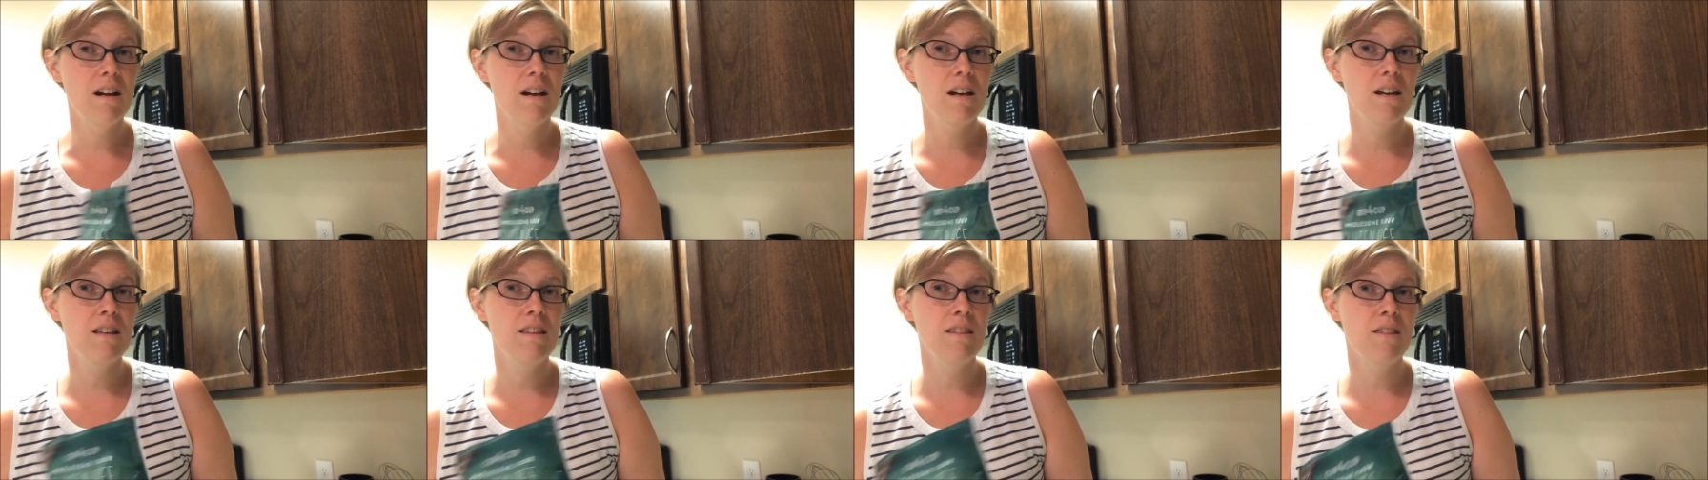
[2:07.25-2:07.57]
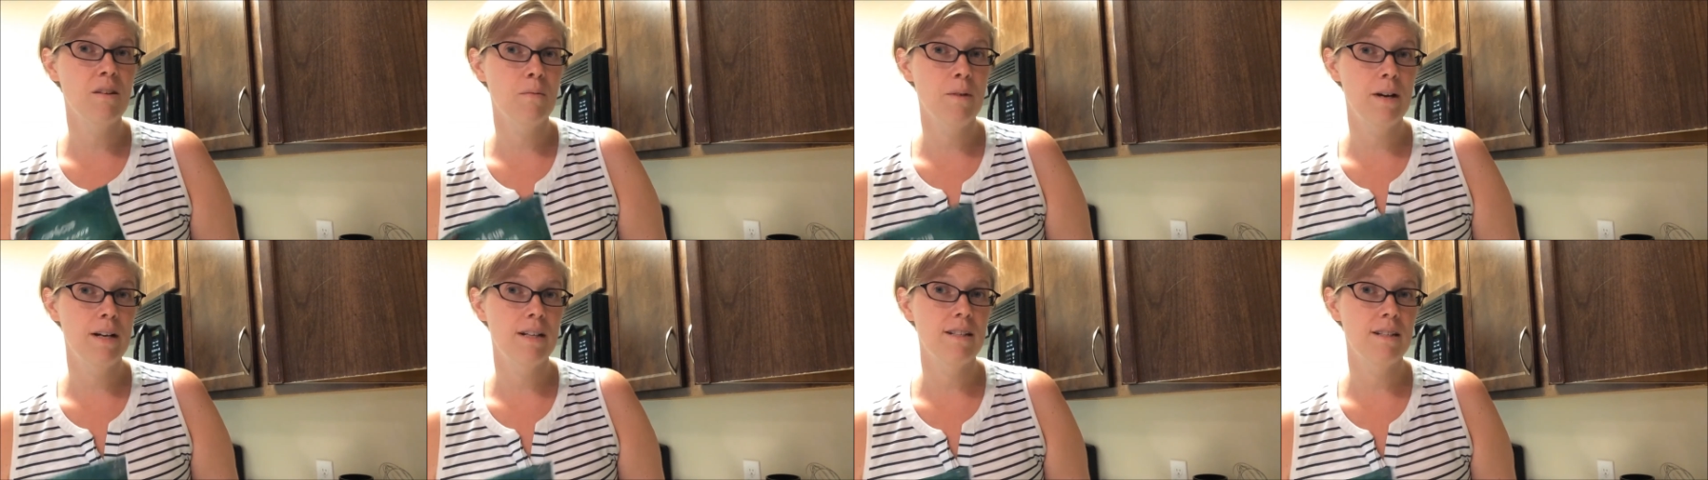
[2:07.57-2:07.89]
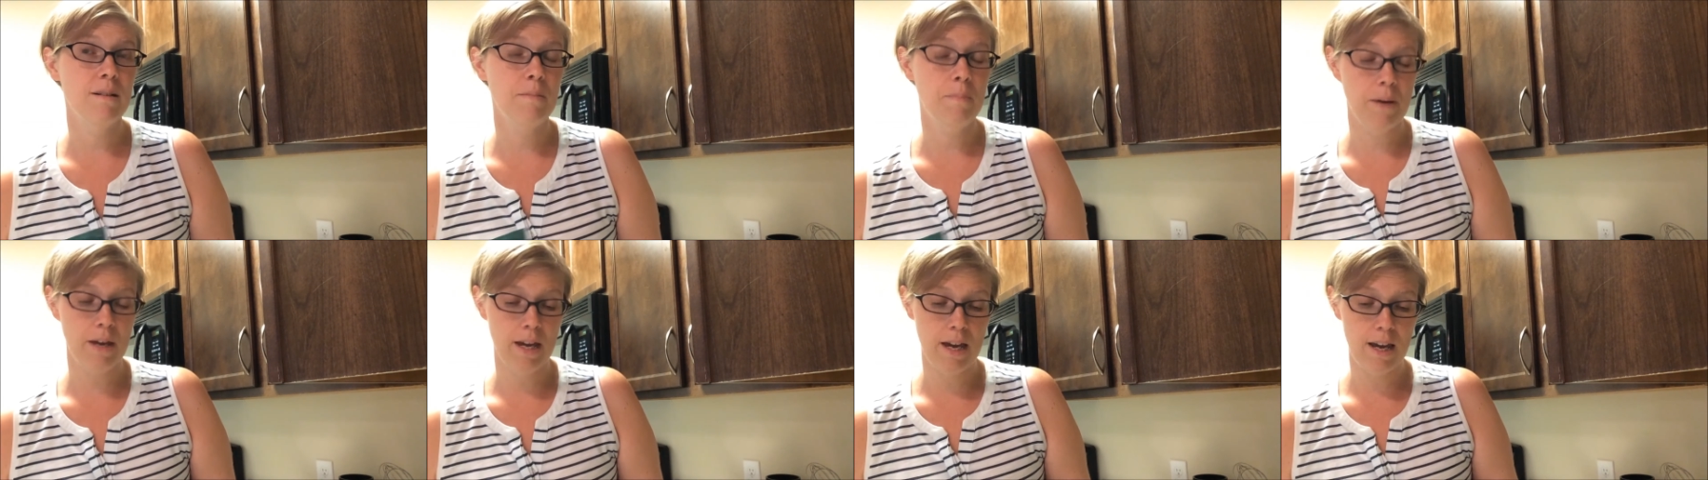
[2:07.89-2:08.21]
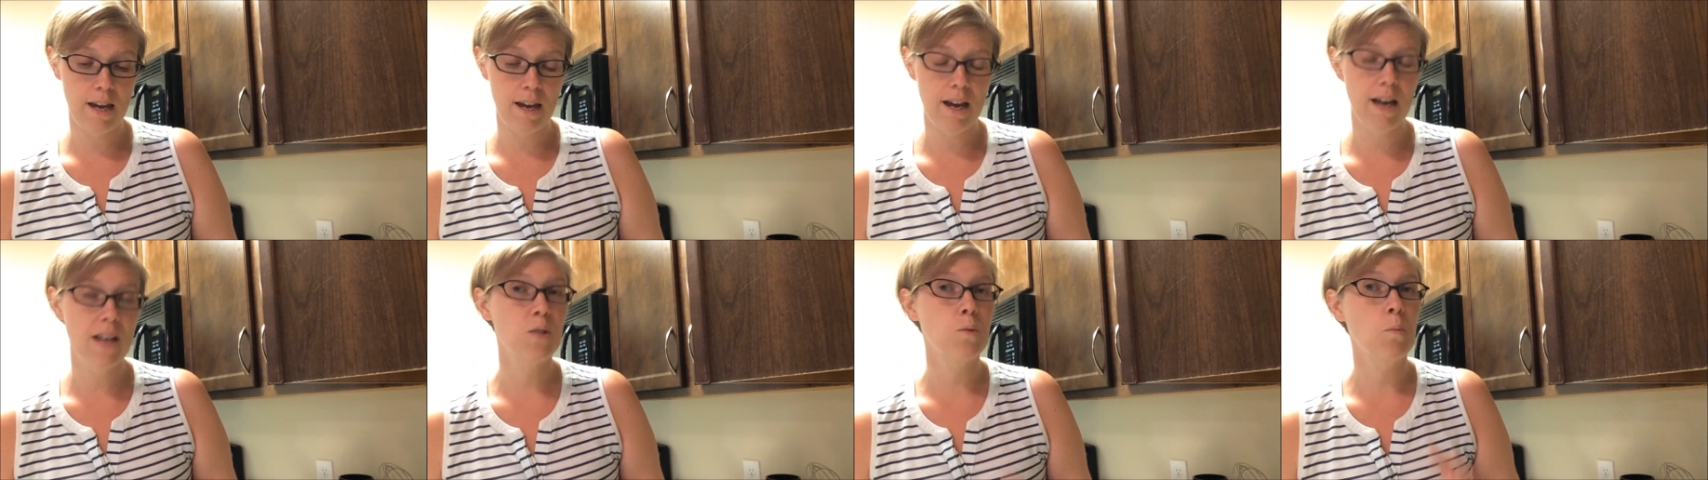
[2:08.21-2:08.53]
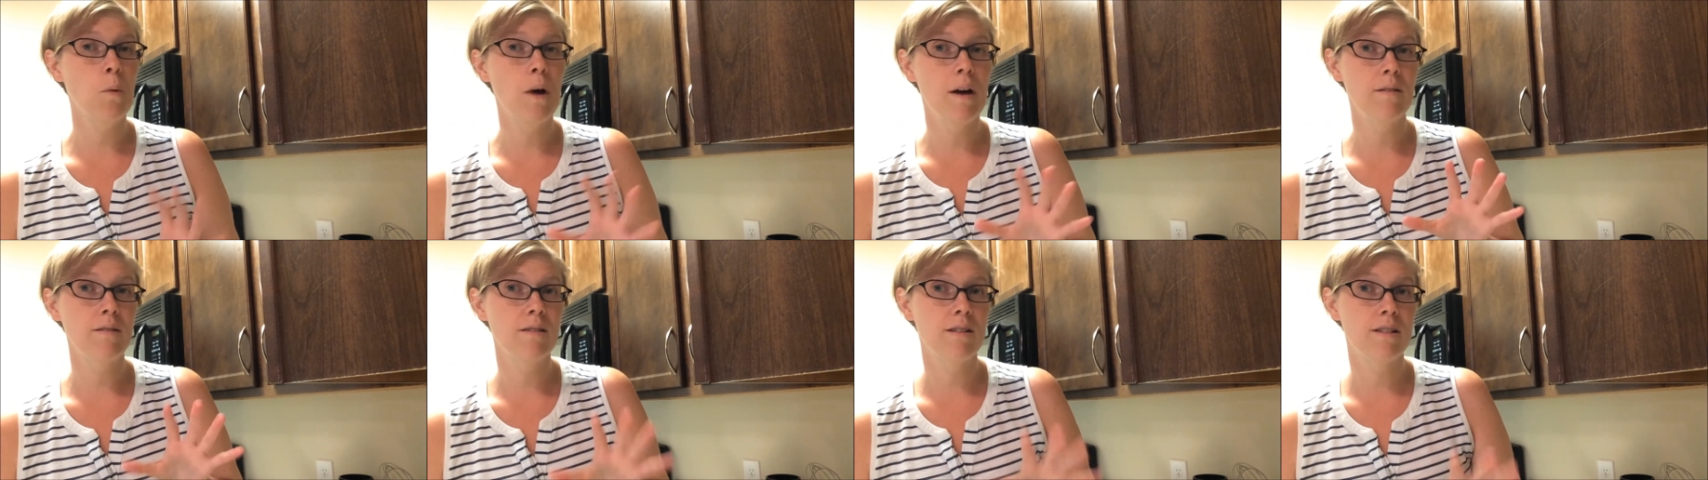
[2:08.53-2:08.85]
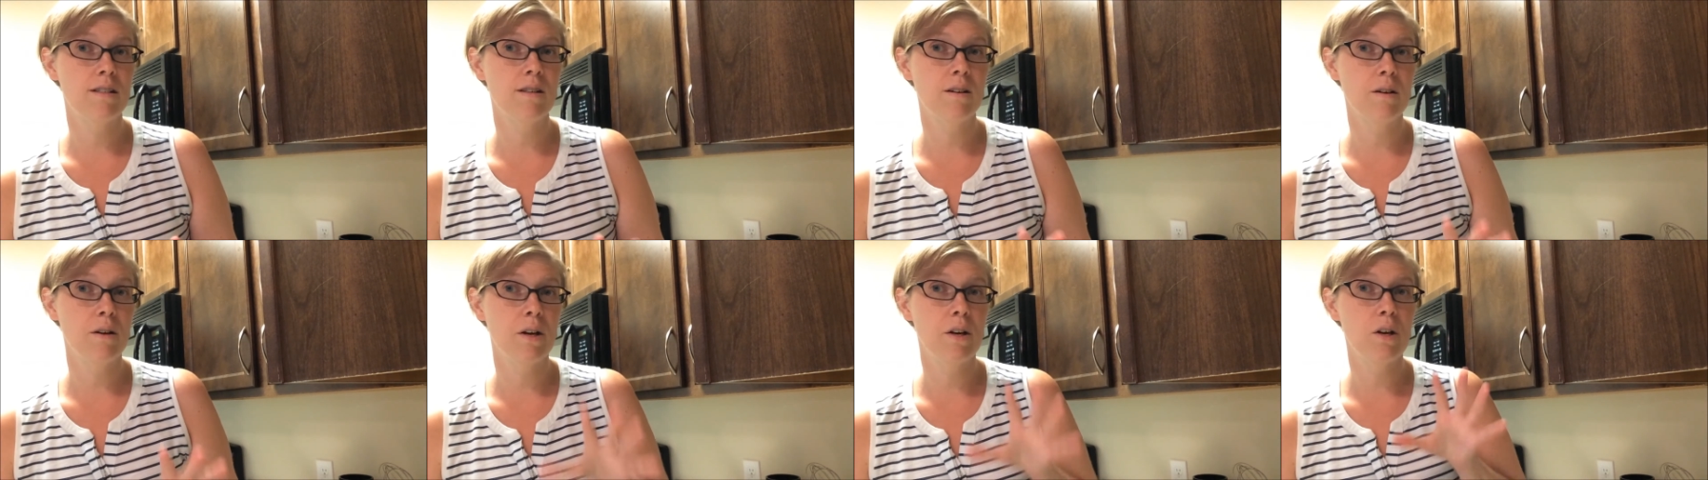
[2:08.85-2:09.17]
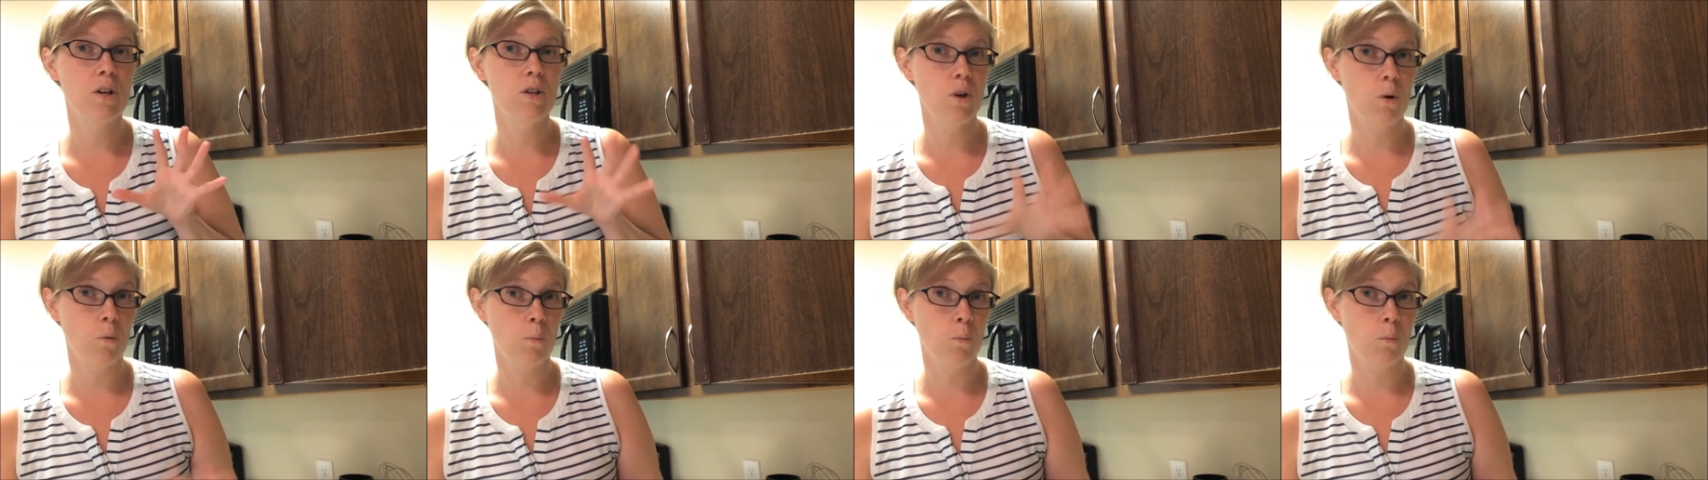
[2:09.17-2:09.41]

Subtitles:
in the recipe as well as the